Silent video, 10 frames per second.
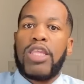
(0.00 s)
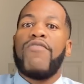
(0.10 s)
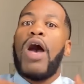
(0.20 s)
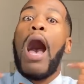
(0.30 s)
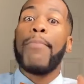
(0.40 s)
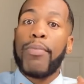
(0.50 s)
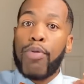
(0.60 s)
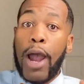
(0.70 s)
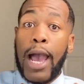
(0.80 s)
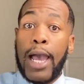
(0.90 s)
If I'm the
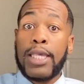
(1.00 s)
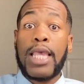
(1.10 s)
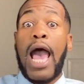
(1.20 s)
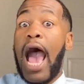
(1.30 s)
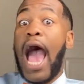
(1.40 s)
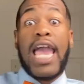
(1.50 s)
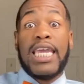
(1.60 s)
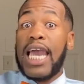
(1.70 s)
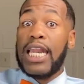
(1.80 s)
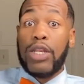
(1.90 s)
prize, I
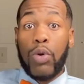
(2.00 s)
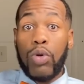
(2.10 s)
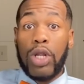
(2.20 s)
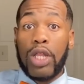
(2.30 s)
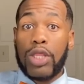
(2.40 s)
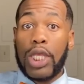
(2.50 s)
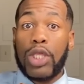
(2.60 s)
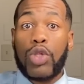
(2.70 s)
ain't got to do nothing.